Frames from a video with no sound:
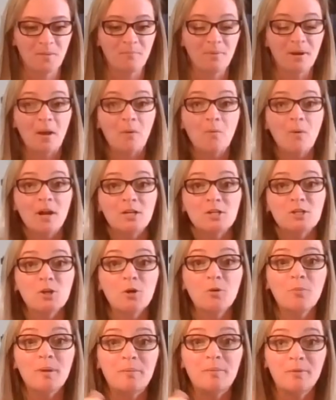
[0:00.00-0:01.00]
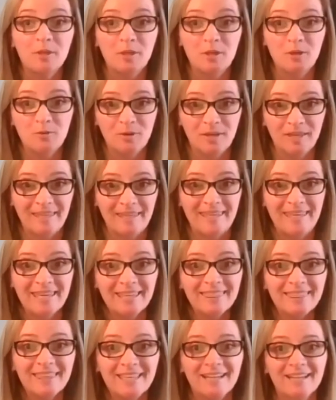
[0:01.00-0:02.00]
But I want to show people that you can
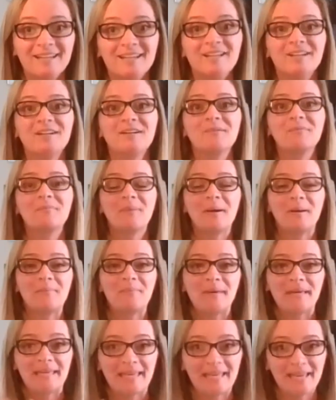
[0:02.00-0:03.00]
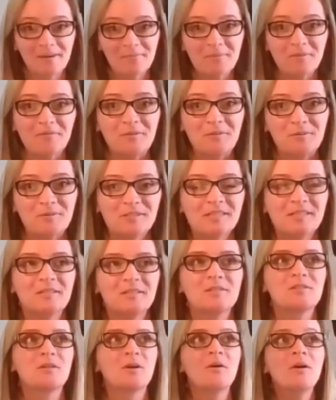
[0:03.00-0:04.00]
get there by picking up a few
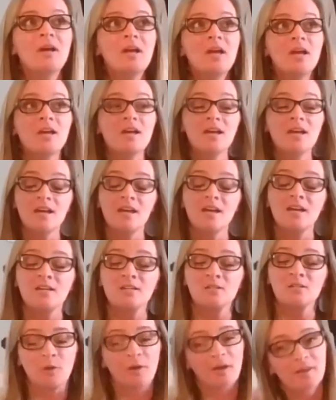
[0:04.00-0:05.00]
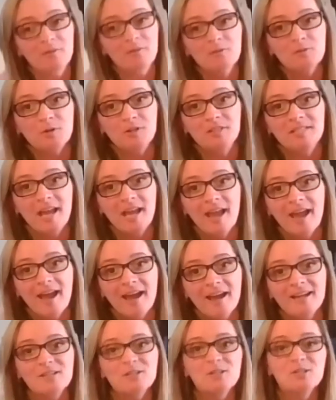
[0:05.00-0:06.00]
skills. So I got the store
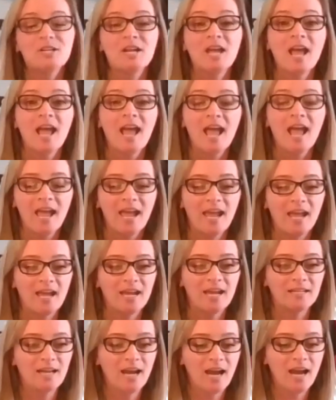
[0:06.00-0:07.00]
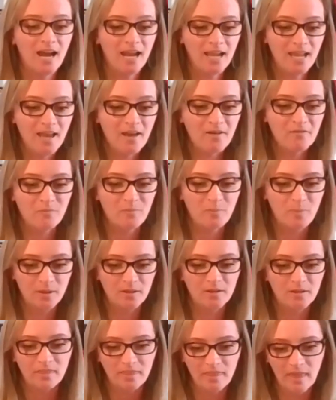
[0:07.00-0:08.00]
attached and I have
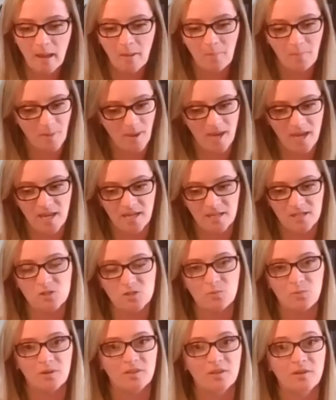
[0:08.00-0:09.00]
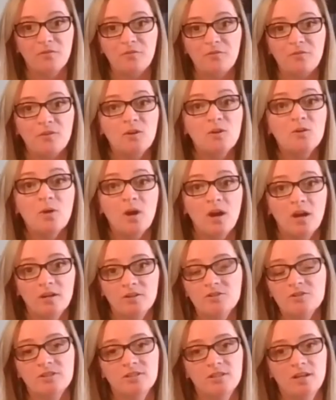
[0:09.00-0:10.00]
built that page with a few
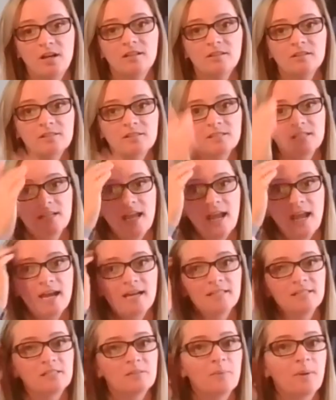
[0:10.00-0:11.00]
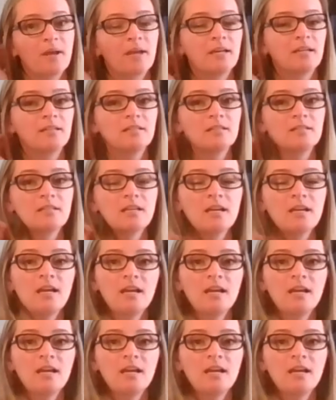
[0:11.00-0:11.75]
$100s in ad spend.